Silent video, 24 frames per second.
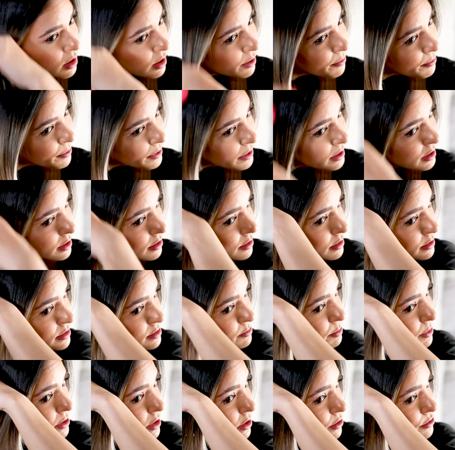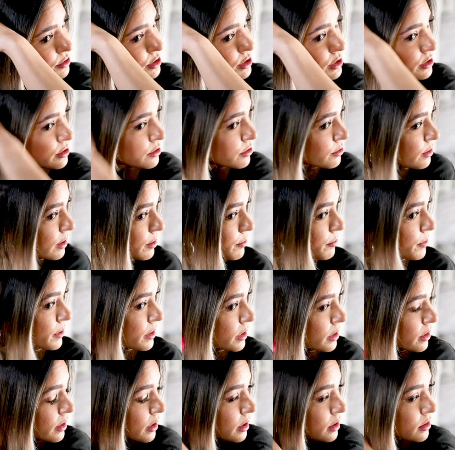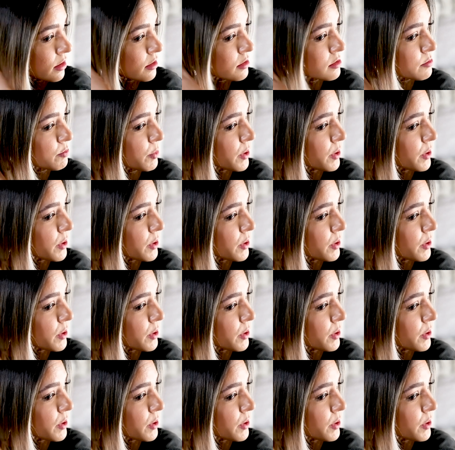I will link this below too. I really like this